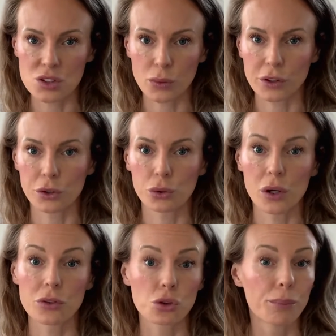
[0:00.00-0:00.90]
whether you're
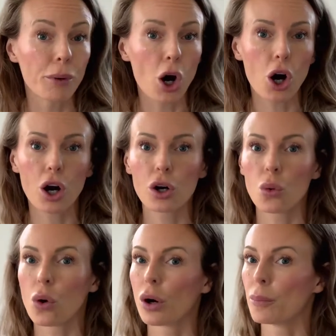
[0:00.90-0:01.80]
into barre
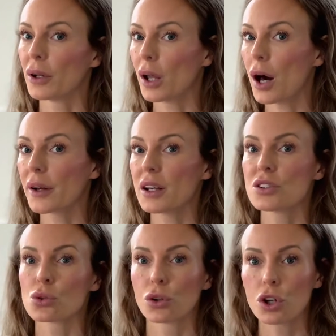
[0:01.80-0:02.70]
or
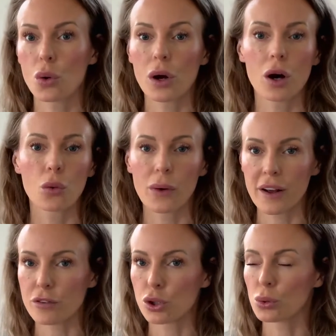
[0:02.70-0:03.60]
Pilates or yoga or
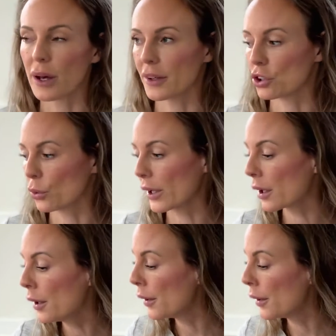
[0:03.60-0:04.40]
whatever you like doing.